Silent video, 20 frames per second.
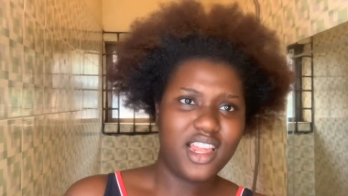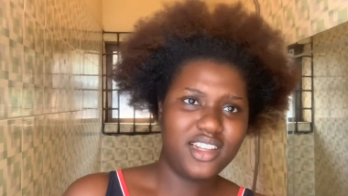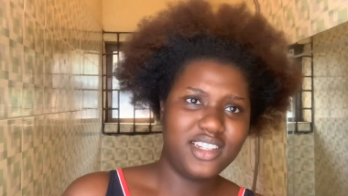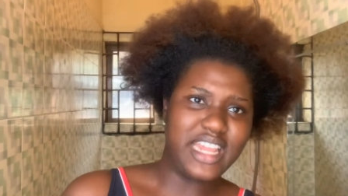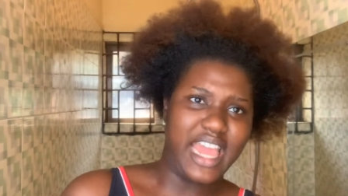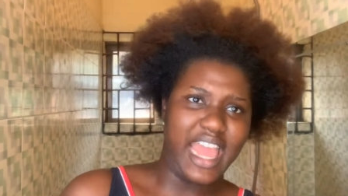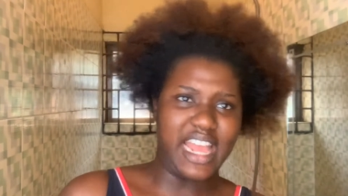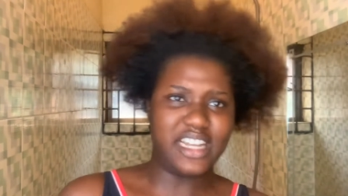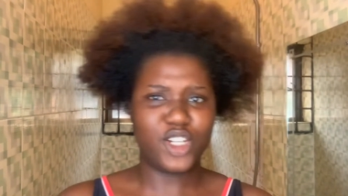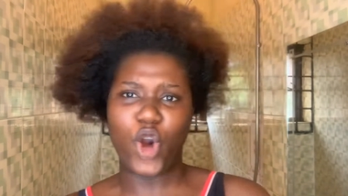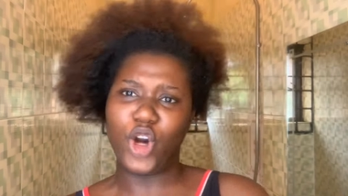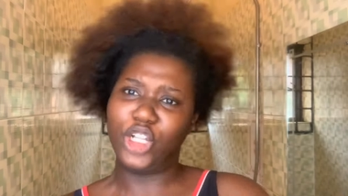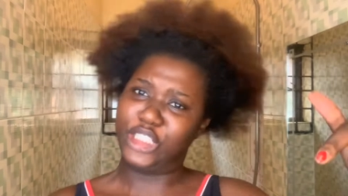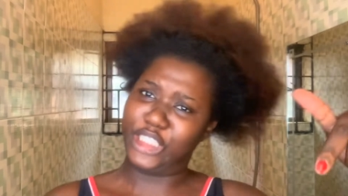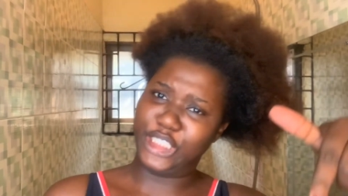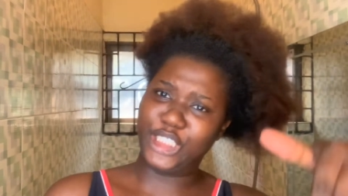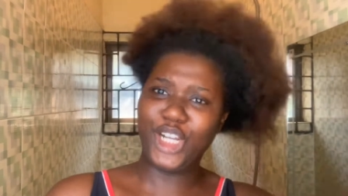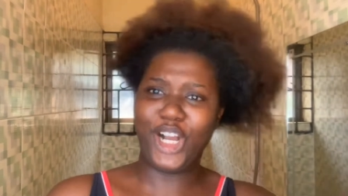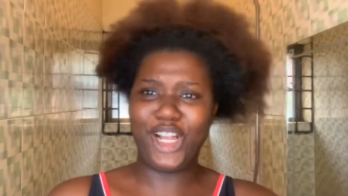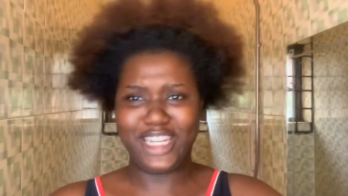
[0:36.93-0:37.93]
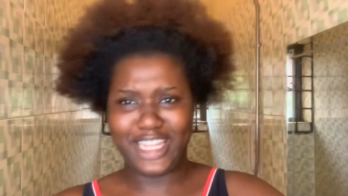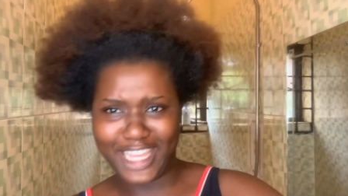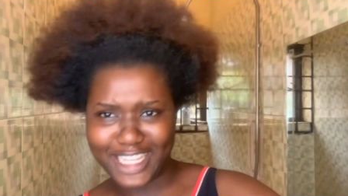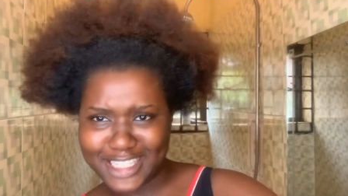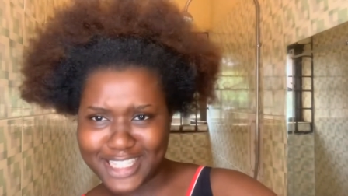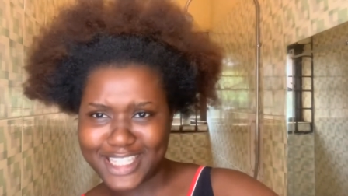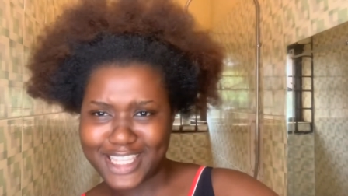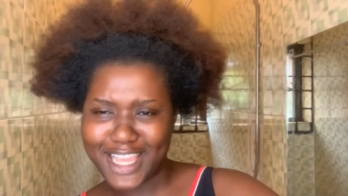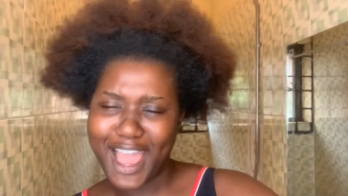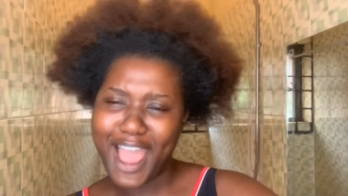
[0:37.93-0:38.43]
then condition
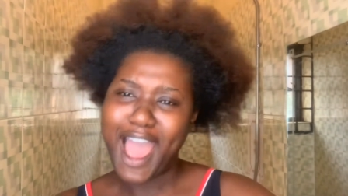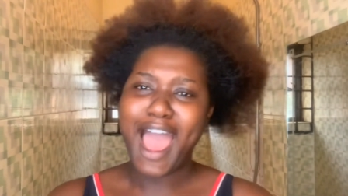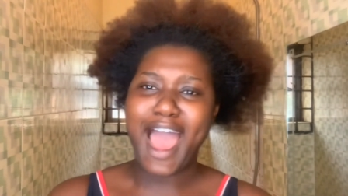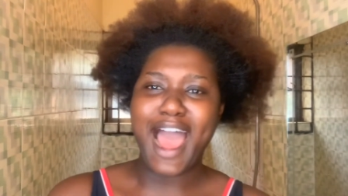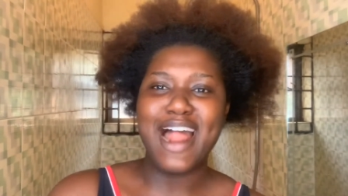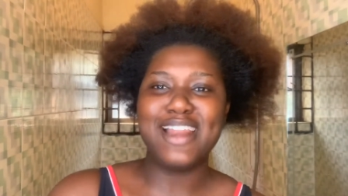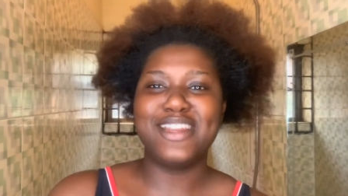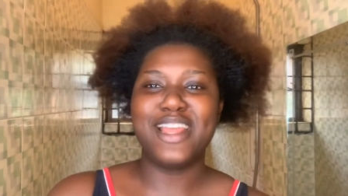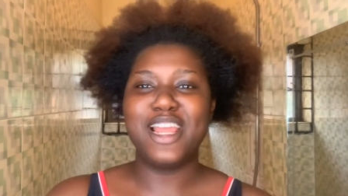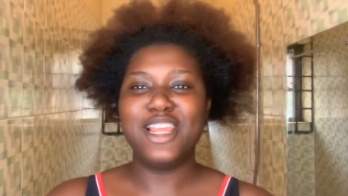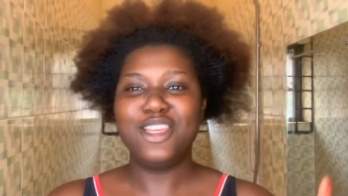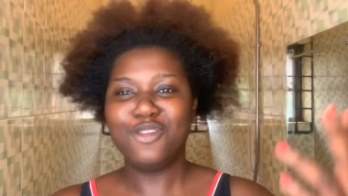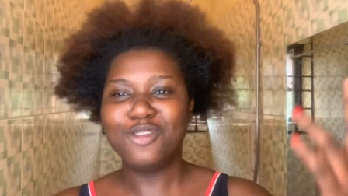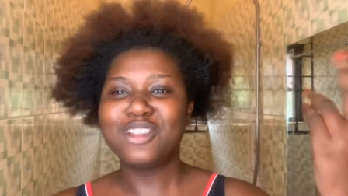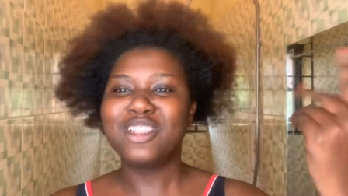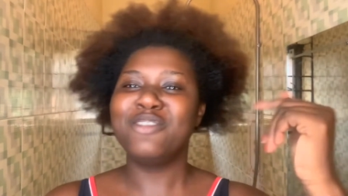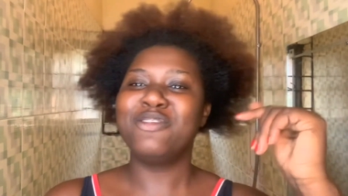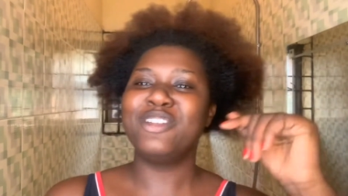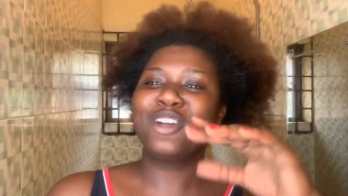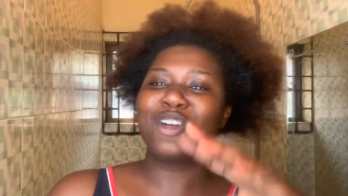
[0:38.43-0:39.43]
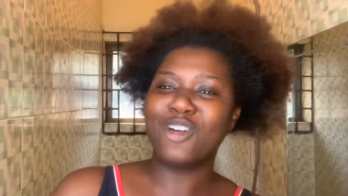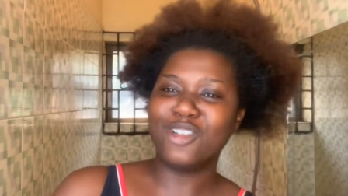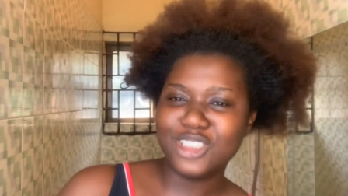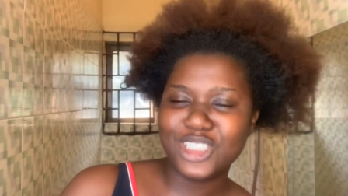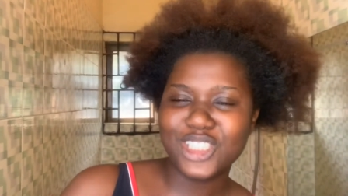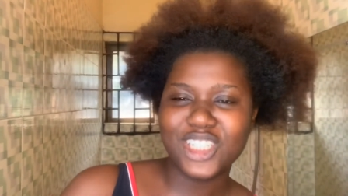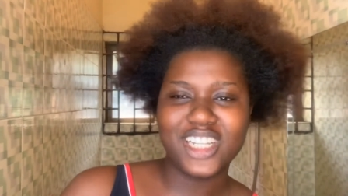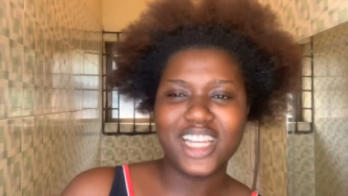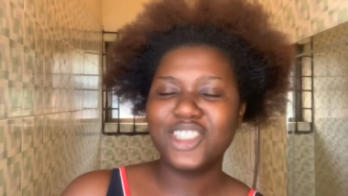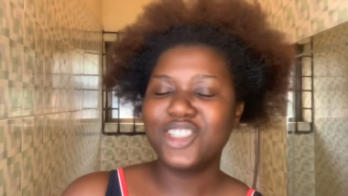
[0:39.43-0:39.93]
it and then use leave-in
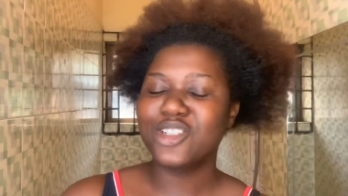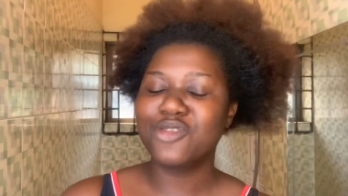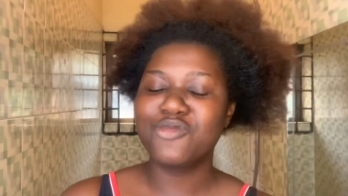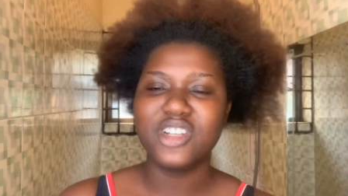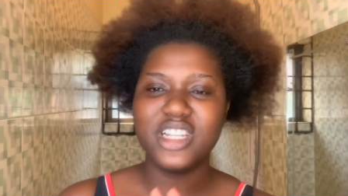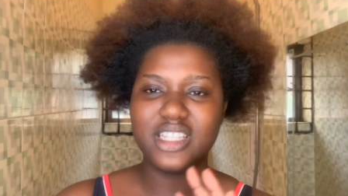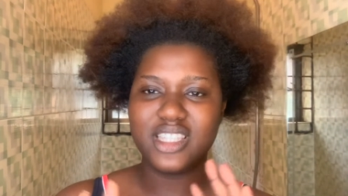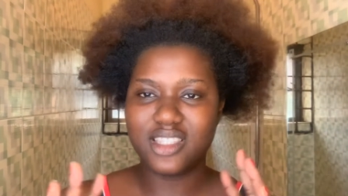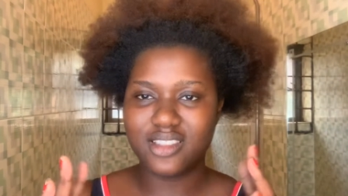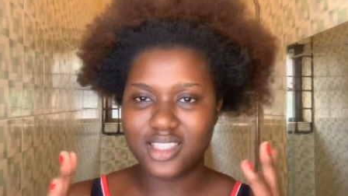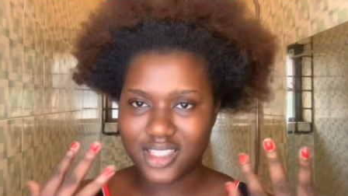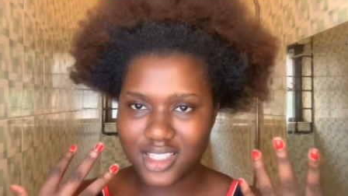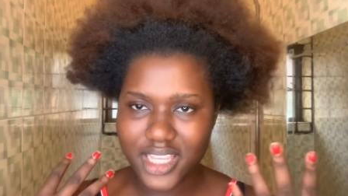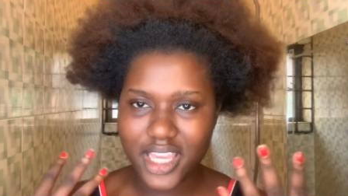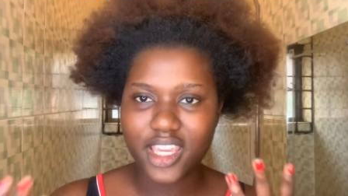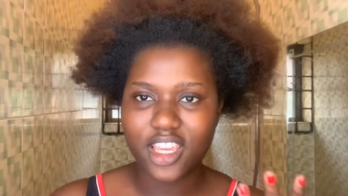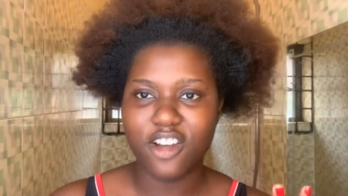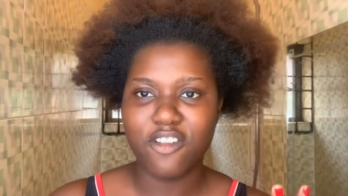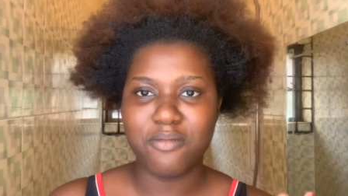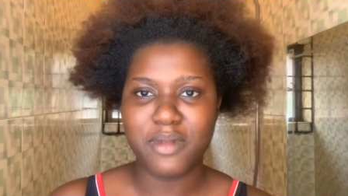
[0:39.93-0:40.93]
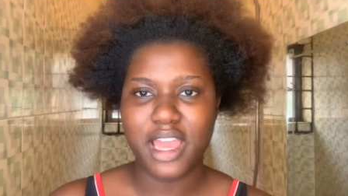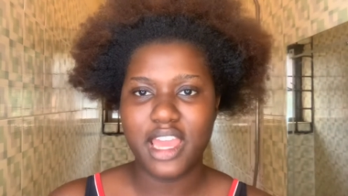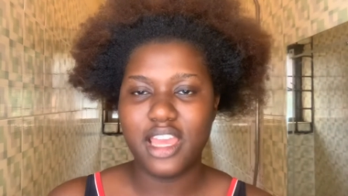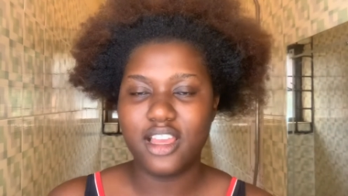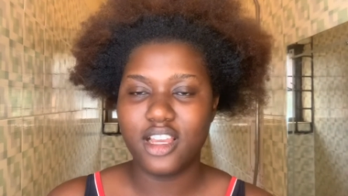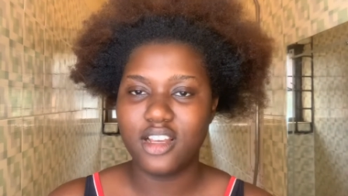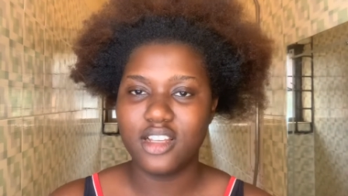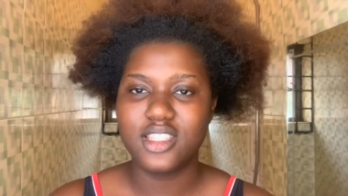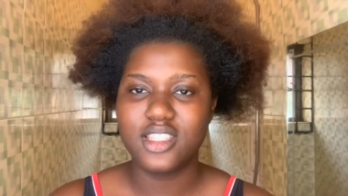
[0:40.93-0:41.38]
conditioner I just really take care of my hair because